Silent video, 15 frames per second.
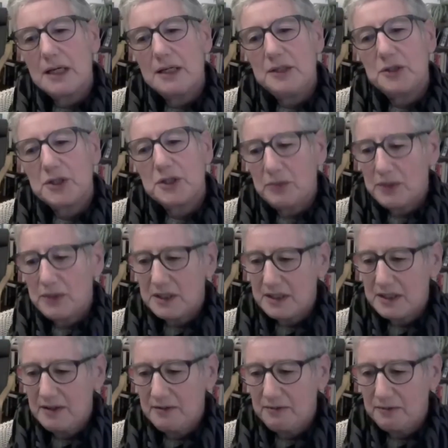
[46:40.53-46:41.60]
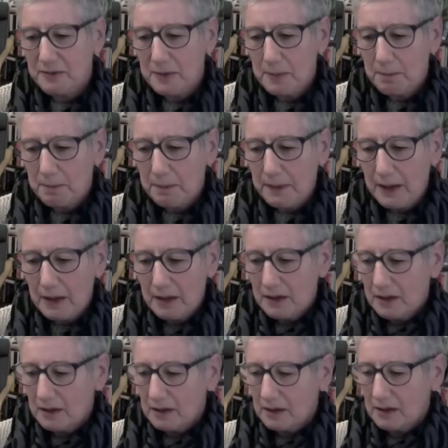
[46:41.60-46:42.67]
intuitive,
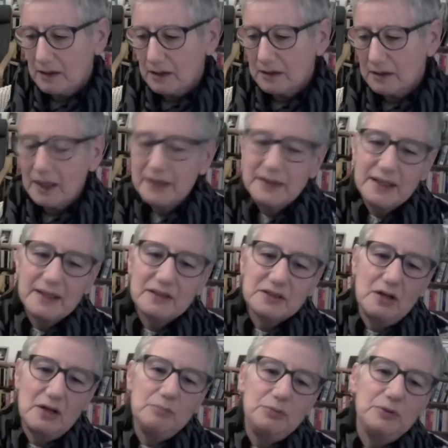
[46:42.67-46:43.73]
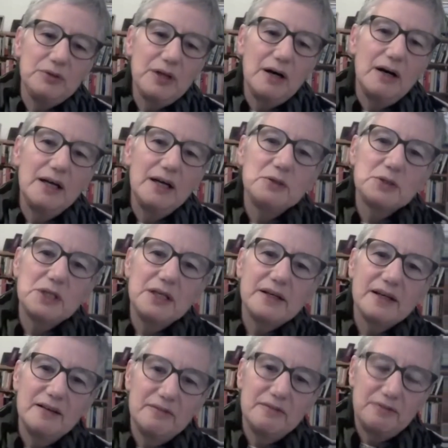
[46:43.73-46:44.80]
like the example that I usually
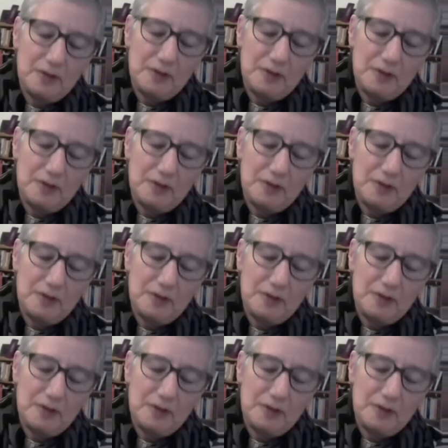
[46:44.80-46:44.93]
give,